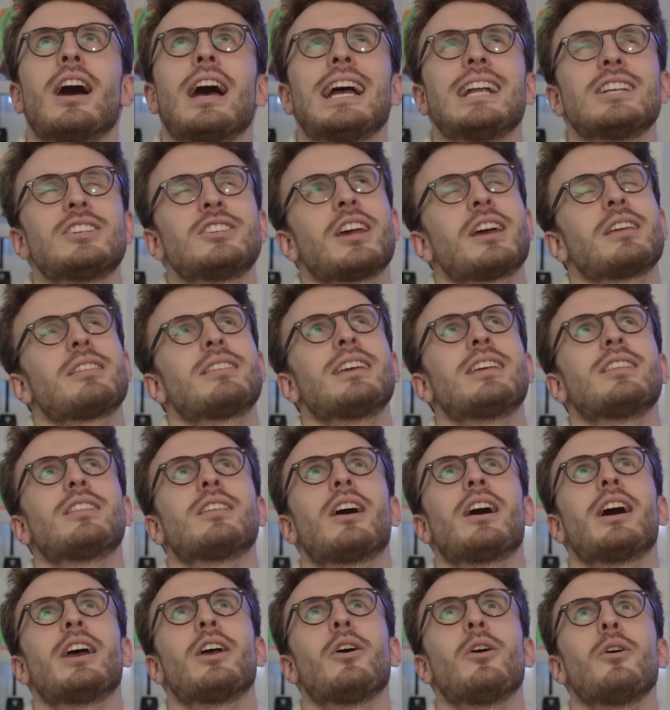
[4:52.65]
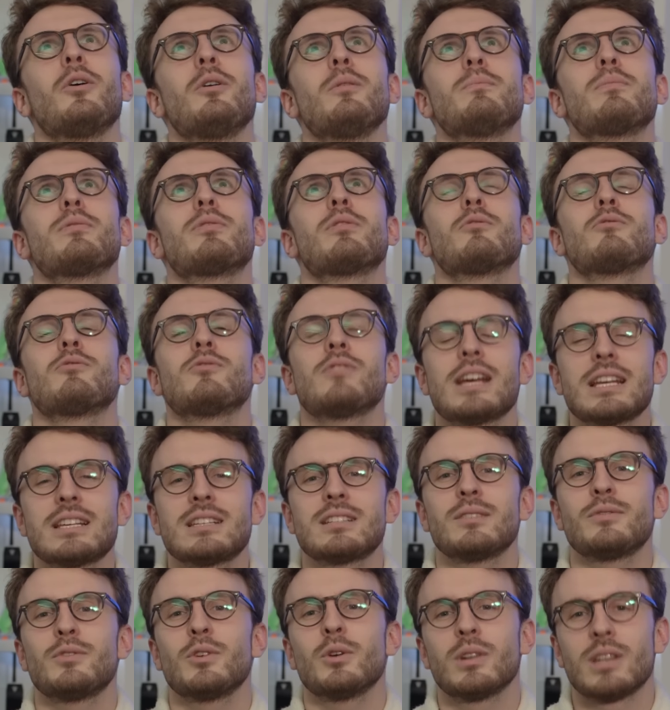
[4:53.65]
Actually, I think, I hope the
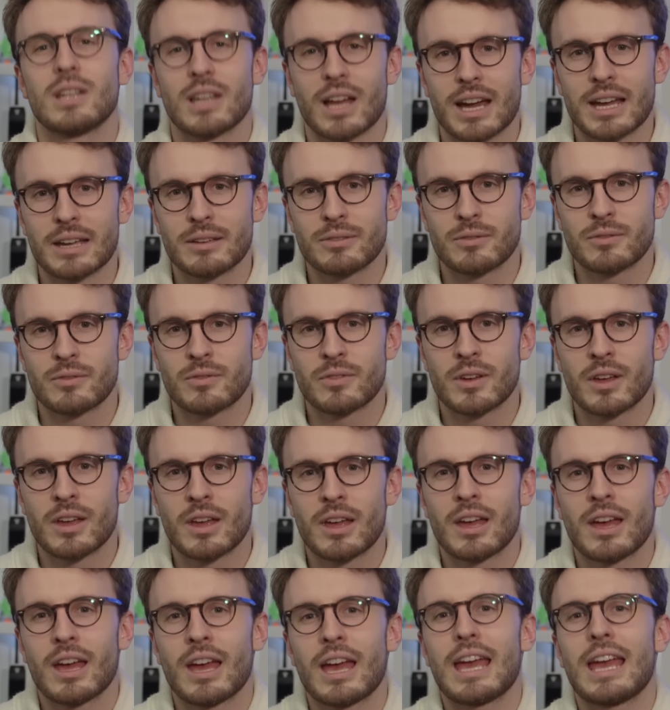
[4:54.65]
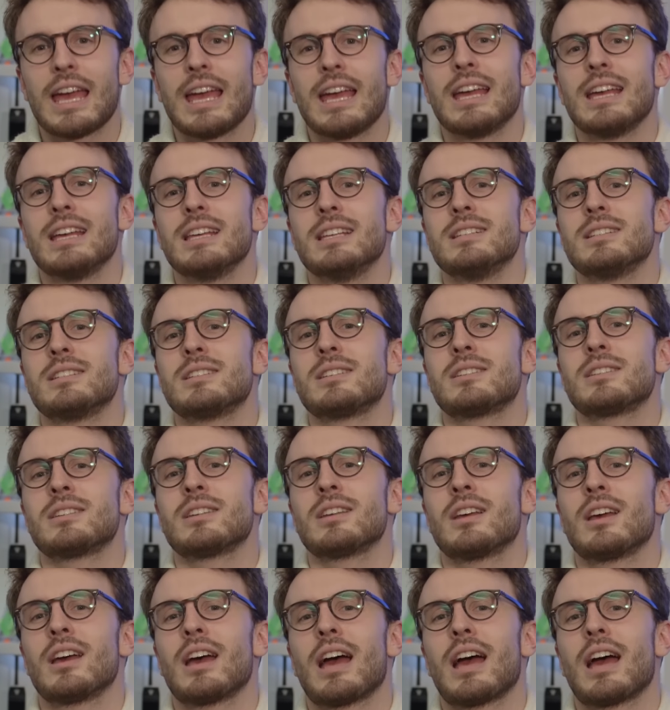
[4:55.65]
rest of your life is